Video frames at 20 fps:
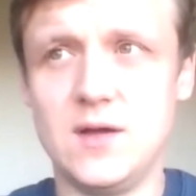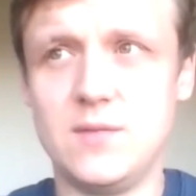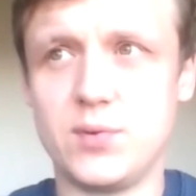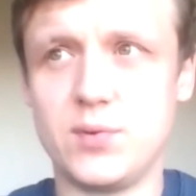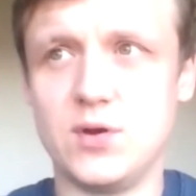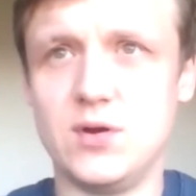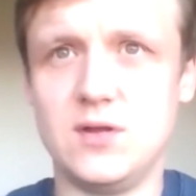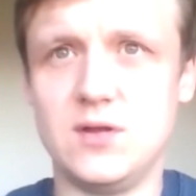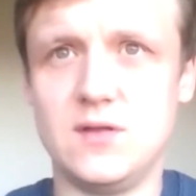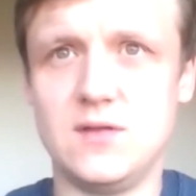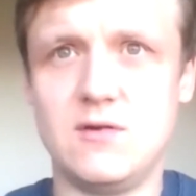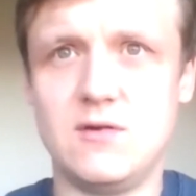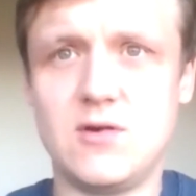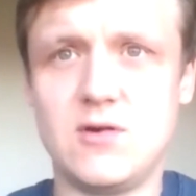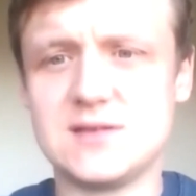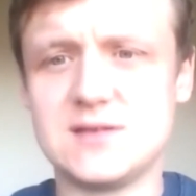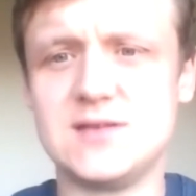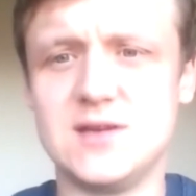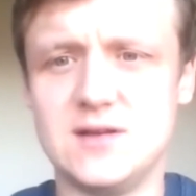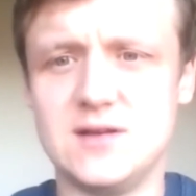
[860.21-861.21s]
but there
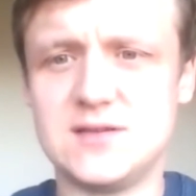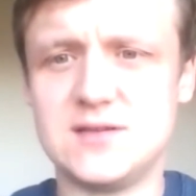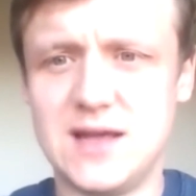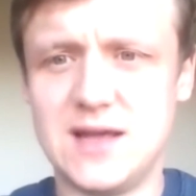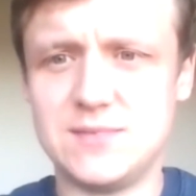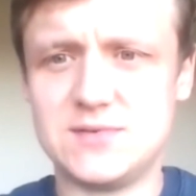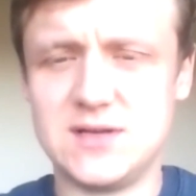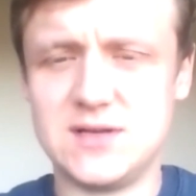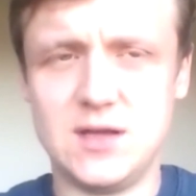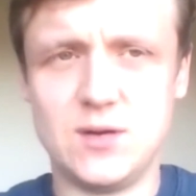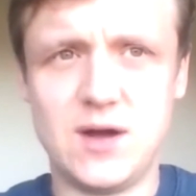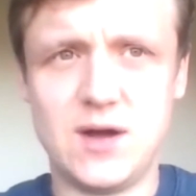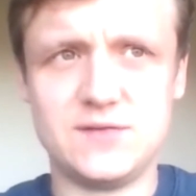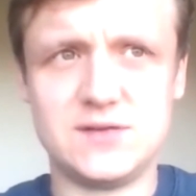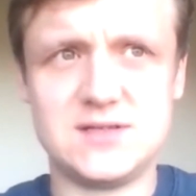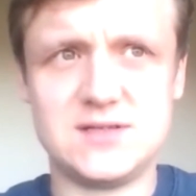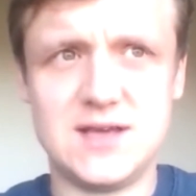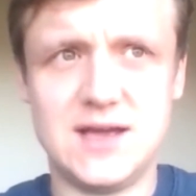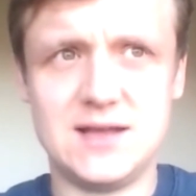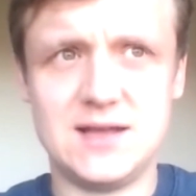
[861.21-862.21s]
are certain steps that you have
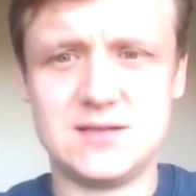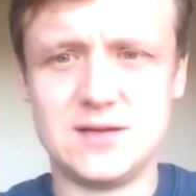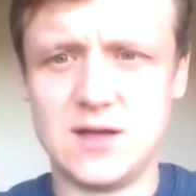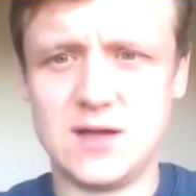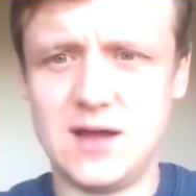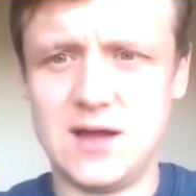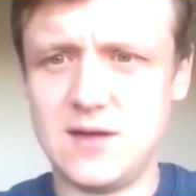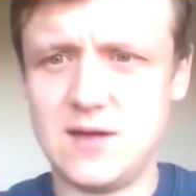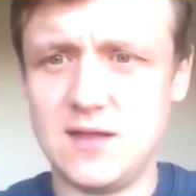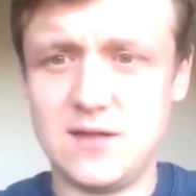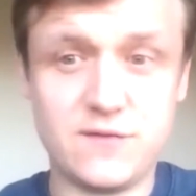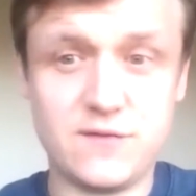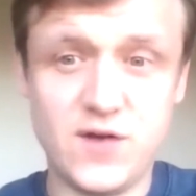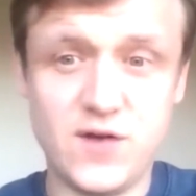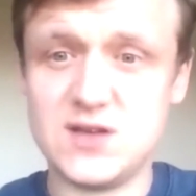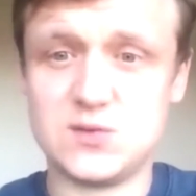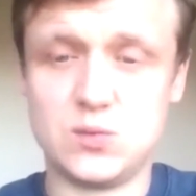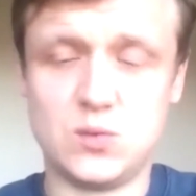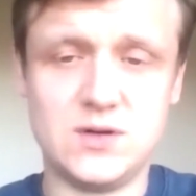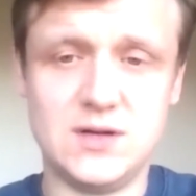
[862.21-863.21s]
to take. And the
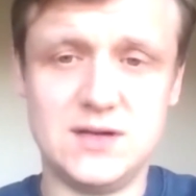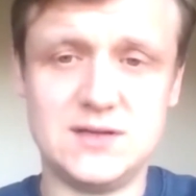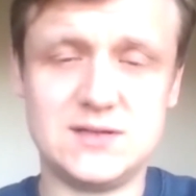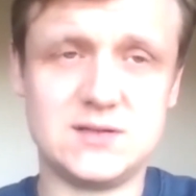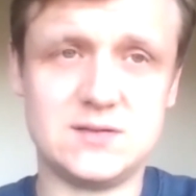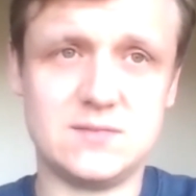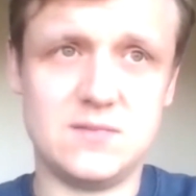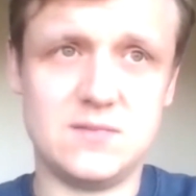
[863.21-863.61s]
first one is,